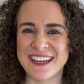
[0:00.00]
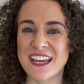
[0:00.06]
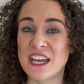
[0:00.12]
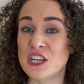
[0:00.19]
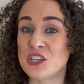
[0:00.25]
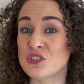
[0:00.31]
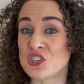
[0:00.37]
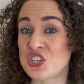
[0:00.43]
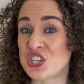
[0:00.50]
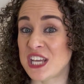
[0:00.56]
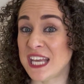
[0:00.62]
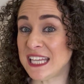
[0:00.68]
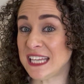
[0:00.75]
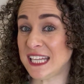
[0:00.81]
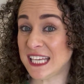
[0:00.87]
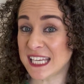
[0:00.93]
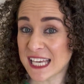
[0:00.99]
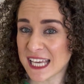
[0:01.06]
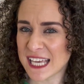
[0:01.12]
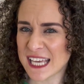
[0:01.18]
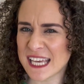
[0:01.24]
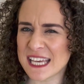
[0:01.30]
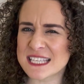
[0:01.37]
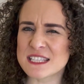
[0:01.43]
Non c'è di che
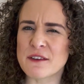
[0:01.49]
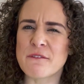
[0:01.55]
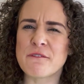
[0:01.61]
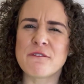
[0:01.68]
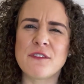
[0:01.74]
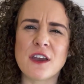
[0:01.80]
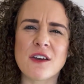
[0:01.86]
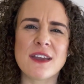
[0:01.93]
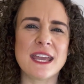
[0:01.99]
is very